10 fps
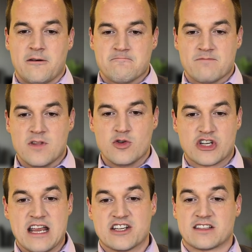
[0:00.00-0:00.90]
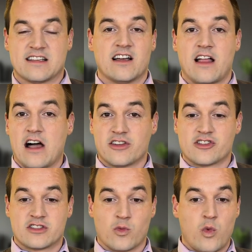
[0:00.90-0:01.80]
new changes to
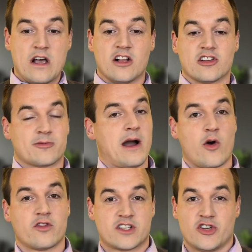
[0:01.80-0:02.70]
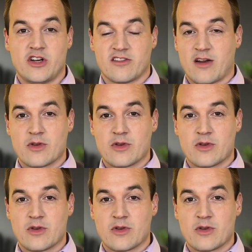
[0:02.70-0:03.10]
elders' will or power of attorney, right?